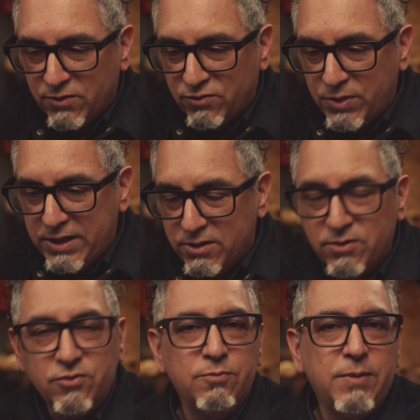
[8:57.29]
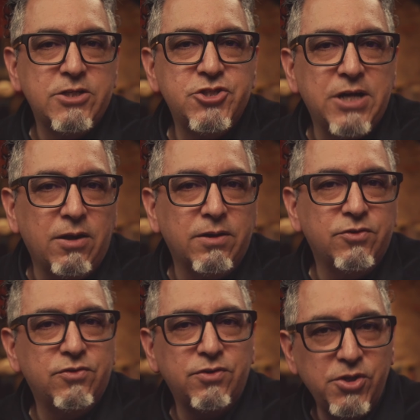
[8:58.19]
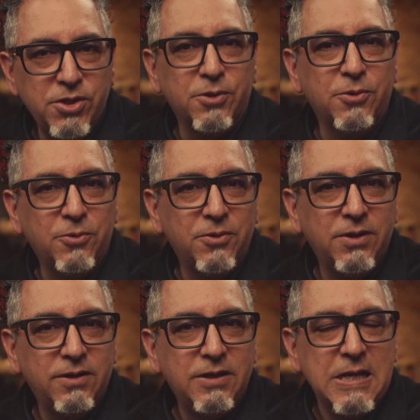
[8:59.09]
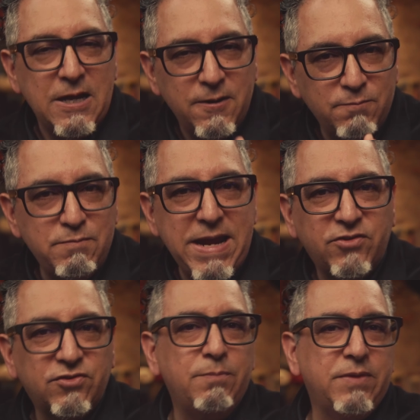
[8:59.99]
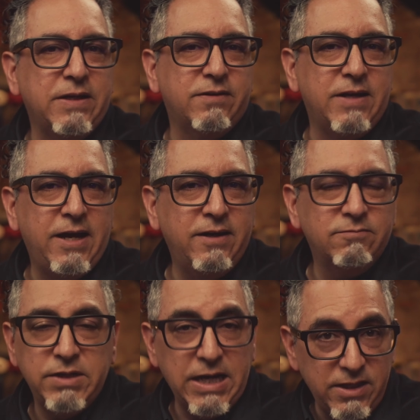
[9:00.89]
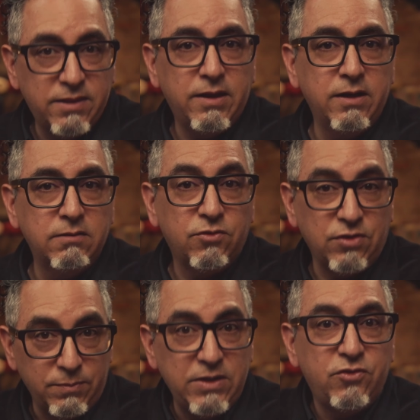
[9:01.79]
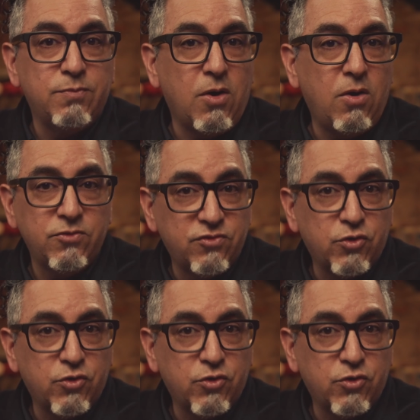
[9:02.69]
So here's my challenge to you. Make something today, anything, something small,